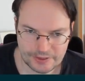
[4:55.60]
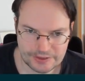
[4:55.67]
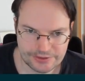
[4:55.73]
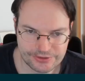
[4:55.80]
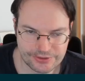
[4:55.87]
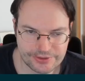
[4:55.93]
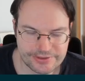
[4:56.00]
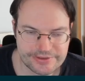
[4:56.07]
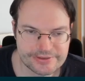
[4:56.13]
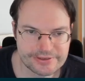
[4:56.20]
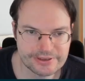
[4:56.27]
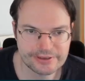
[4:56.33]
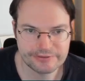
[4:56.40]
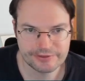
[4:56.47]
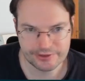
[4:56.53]
So this is
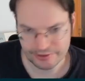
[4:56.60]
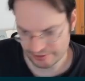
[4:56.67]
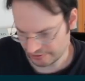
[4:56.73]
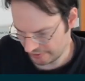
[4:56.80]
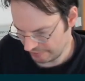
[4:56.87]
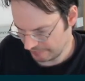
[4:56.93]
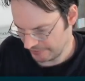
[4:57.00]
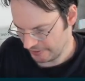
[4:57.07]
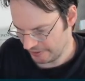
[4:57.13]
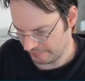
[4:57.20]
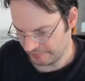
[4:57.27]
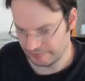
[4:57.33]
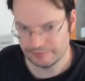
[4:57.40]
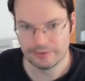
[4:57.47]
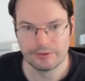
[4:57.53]
the definition that we had
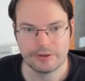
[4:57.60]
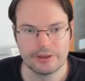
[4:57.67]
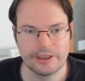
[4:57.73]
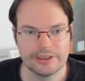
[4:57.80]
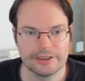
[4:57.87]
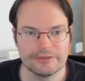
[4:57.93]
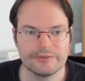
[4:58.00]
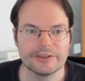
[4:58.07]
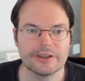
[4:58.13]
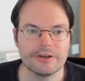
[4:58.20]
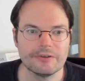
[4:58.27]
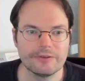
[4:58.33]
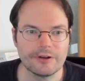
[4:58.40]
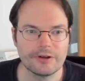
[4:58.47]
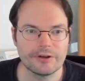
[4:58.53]
before, and if we
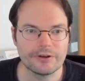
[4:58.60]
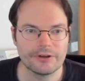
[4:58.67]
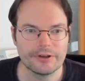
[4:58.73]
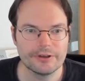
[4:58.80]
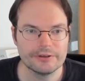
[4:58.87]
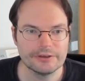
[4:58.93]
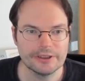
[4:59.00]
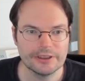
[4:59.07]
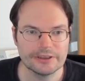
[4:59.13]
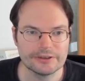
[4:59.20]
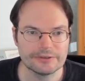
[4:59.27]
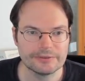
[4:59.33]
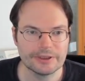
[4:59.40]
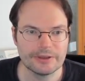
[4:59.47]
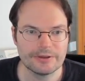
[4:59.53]
go further
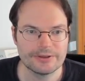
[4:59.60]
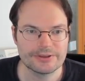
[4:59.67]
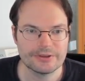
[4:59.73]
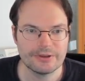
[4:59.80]
and we also